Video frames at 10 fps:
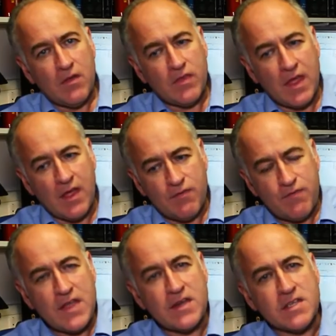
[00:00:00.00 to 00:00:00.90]
their
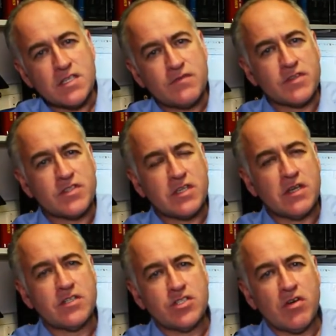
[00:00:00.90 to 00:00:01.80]
fitness for
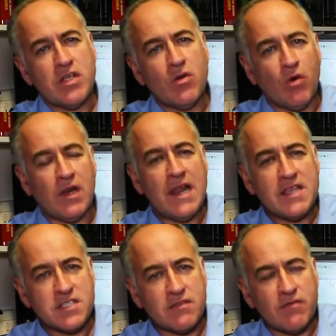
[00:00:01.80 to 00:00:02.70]
surgery or a
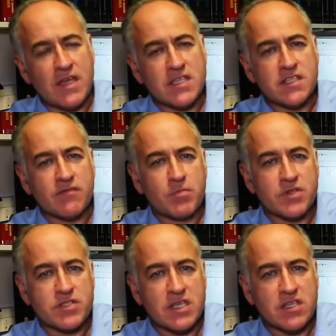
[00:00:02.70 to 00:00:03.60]
less invasive
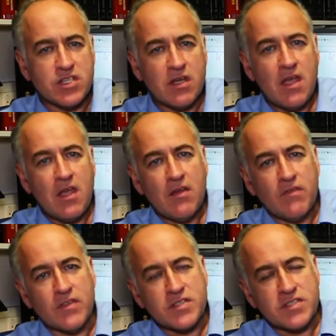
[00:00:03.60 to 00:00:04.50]
procedure,
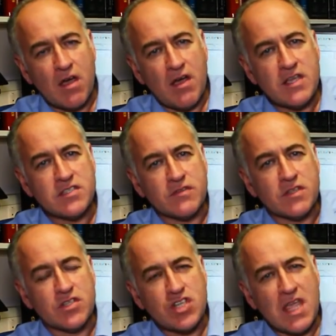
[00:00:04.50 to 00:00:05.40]
the size
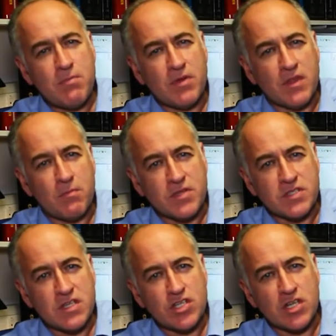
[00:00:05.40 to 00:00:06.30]
and the shape and the
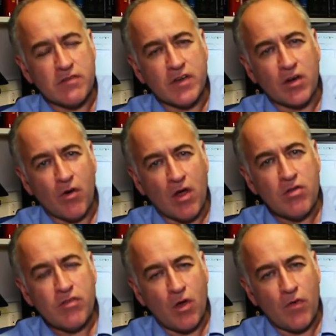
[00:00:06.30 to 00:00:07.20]
position of a
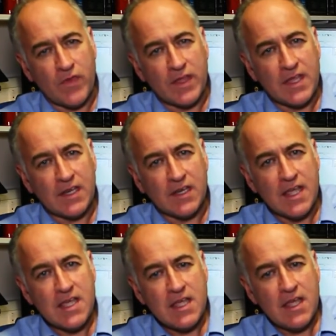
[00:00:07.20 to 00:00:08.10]
growth on the
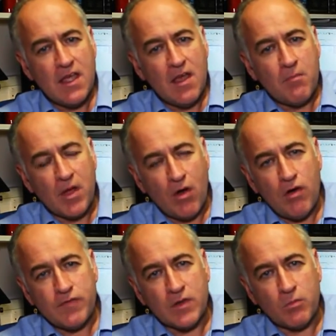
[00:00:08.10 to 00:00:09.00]
kidney. But
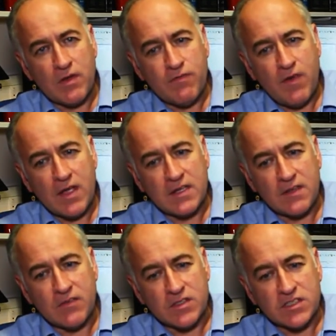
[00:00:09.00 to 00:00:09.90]
often we're
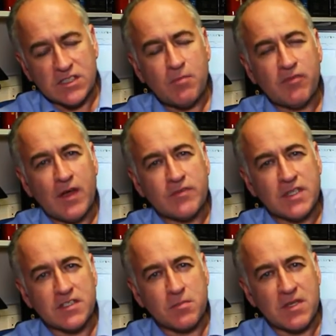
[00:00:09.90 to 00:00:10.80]
finding that sub-5
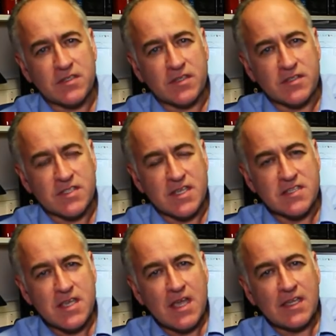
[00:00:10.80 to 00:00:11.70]
centimeter
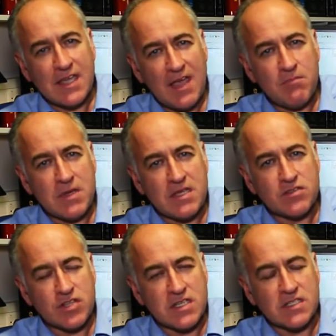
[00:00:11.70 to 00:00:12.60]
disease can be
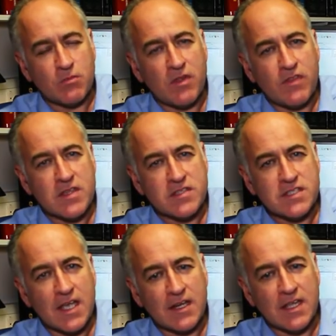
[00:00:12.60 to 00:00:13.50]
treated with this
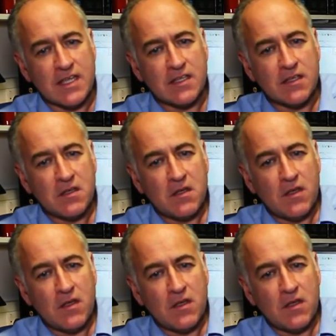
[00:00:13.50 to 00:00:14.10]
technique.